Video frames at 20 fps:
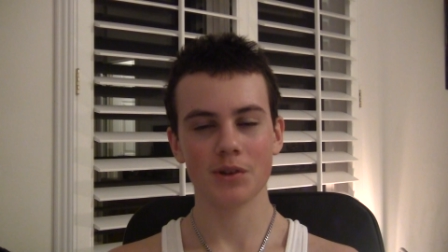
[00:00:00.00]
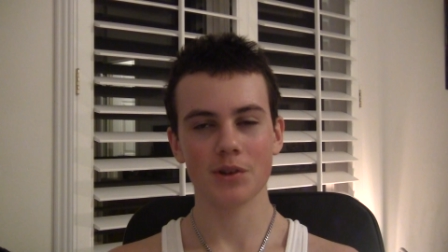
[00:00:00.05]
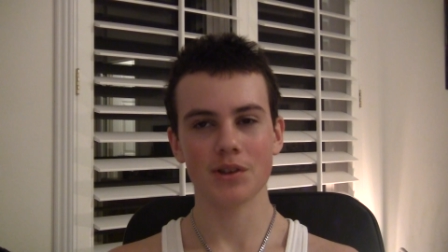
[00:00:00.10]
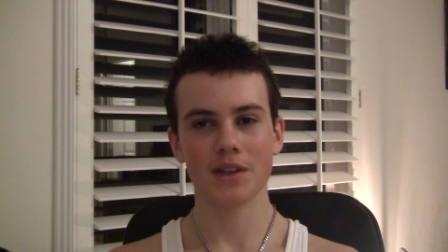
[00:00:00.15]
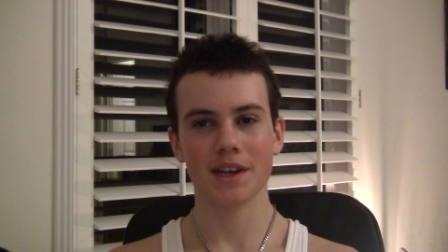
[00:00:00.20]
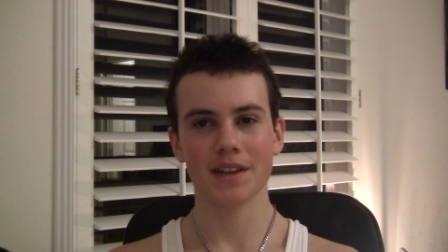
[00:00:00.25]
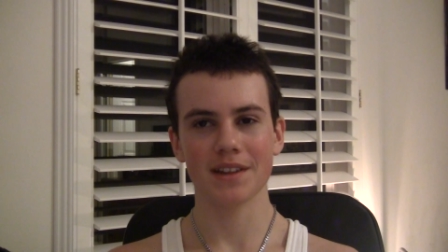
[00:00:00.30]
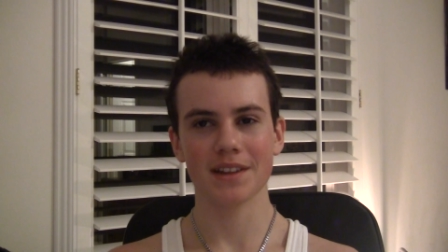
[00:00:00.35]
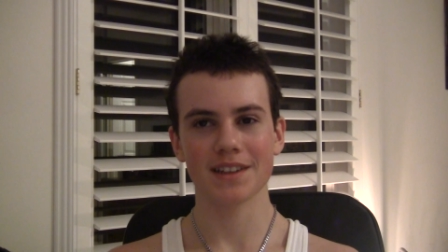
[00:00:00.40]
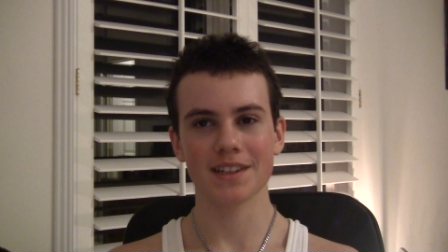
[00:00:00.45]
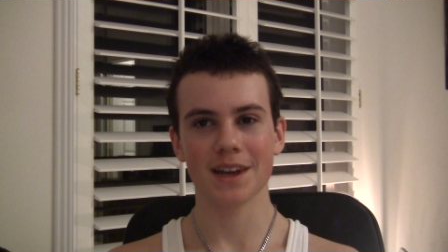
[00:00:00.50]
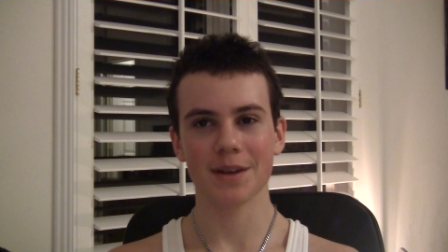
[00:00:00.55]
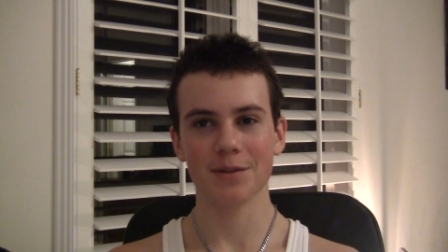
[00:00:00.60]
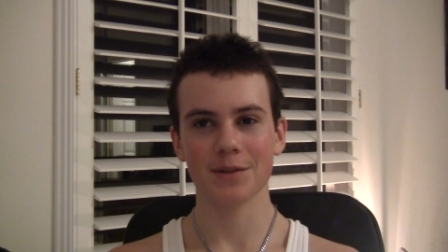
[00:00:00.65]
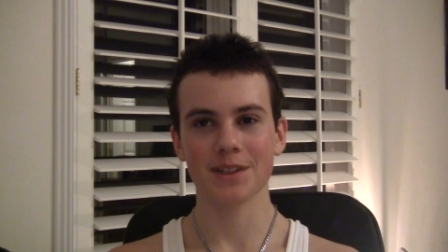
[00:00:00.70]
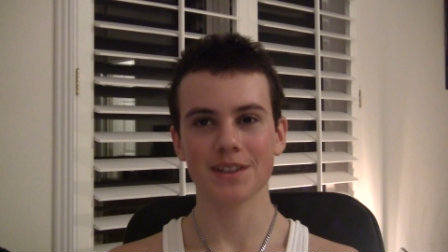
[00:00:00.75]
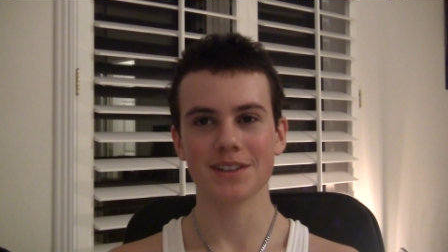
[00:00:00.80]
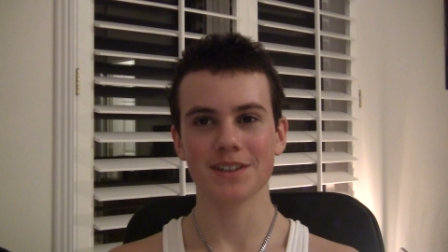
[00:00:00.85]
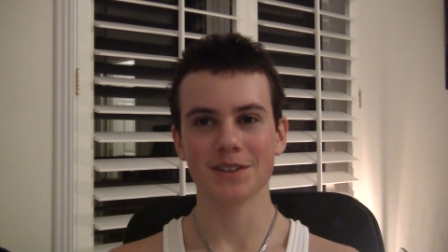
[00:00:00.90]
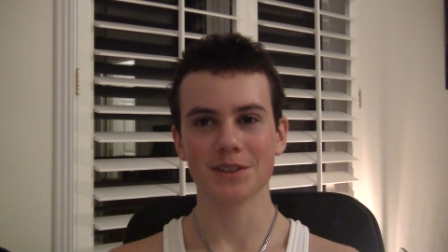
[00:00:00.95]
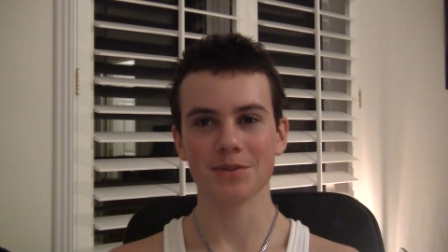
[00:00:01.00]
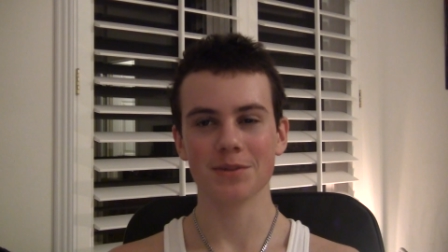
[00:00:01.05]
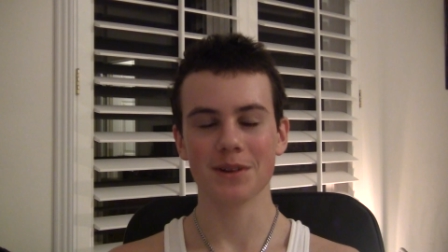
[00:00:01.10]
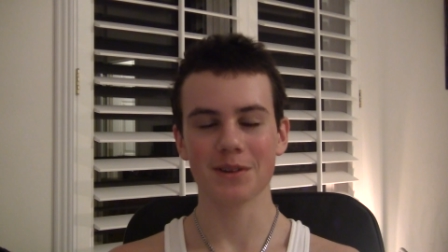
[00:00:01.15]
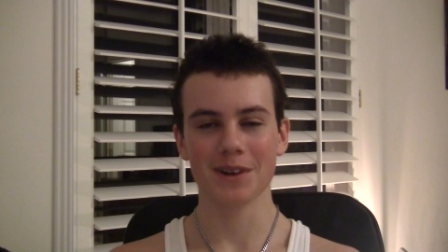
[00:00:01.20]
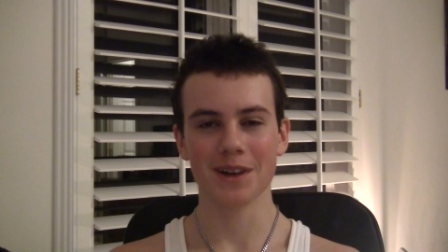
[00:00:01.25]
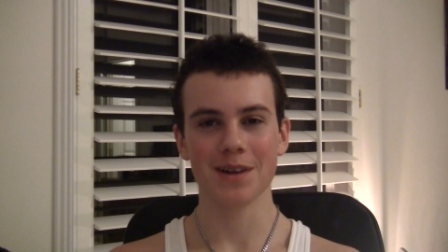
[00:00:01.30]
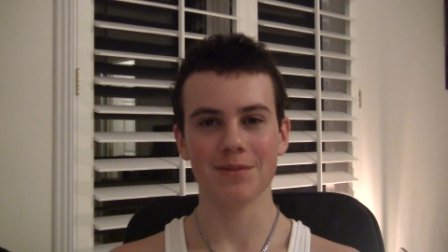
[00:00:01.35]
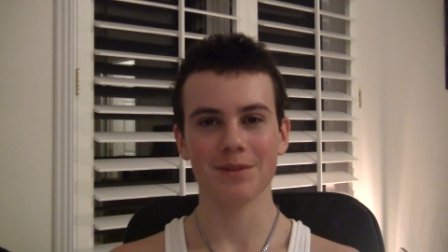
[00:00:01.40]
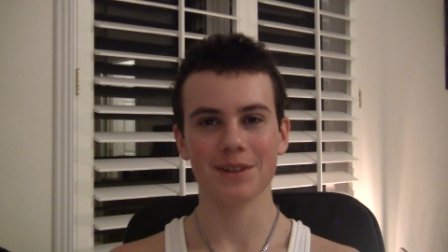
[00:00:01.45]
you taking the time to listen to my
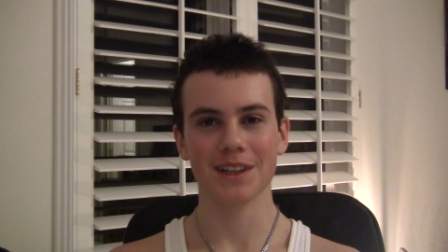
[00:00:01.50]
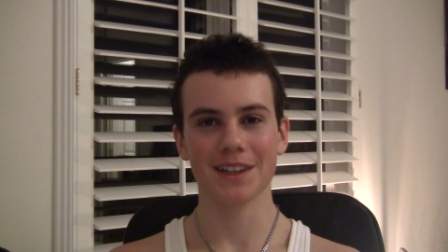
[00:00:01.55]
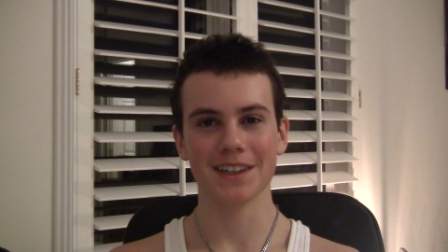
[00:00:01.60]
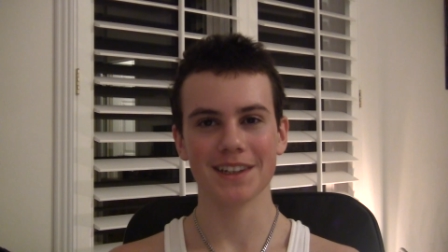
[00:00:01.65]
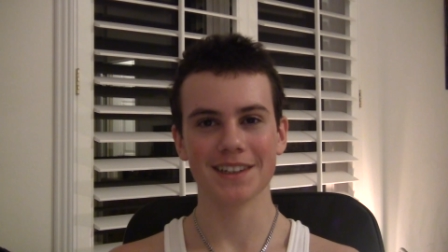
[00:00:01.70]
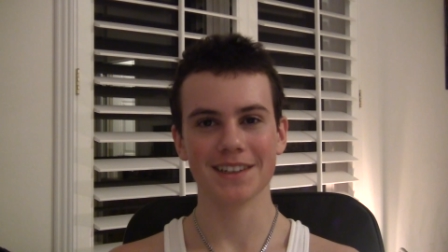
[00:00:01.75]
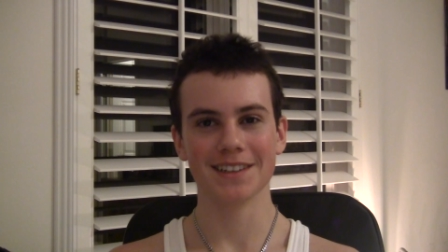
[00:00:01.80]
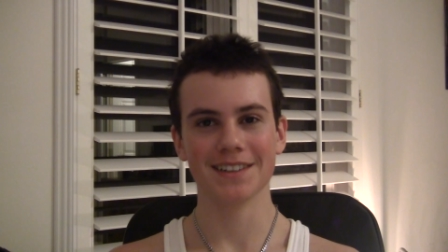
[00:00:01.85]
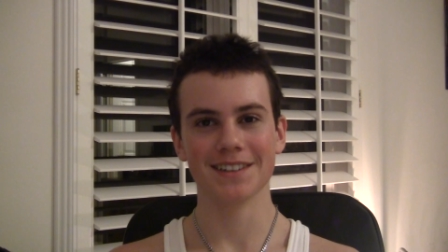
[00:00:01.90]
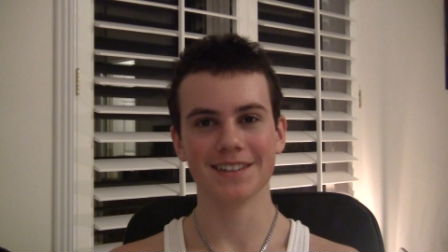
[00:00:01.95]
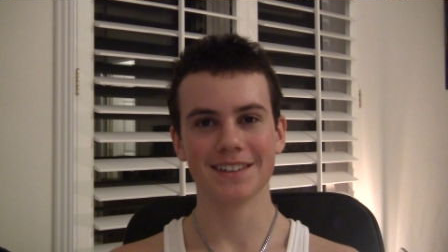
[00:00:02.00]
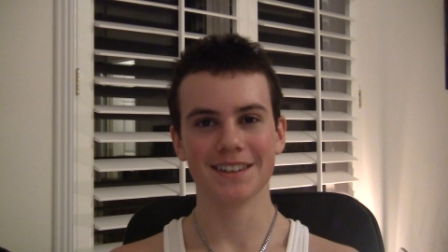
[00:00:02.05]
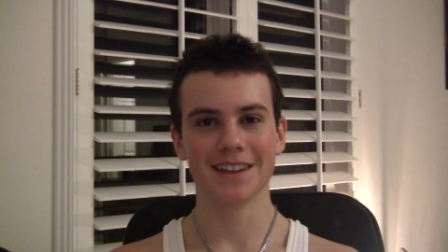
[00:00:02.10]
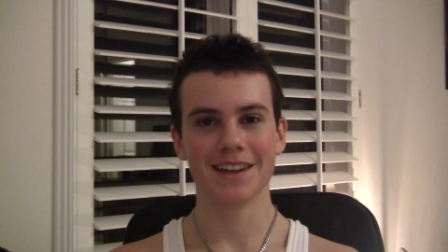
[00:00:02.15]
rambling and